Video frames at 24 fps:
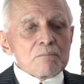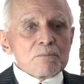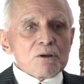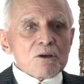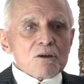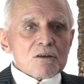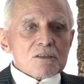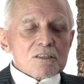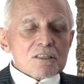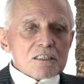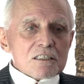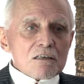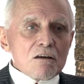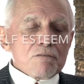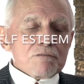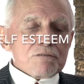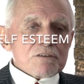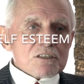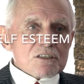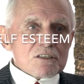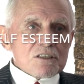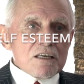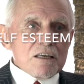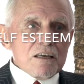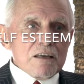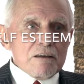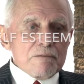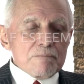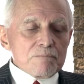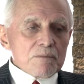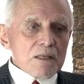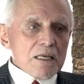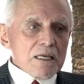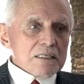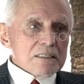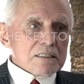because
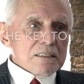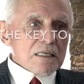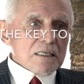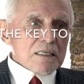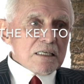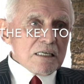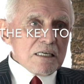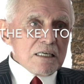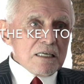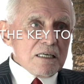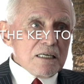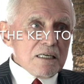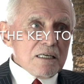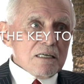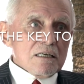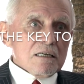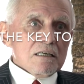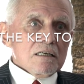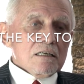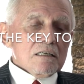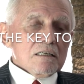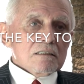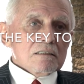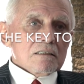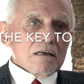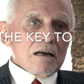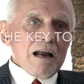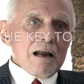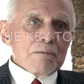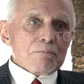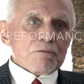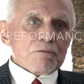self-esteem is the key to high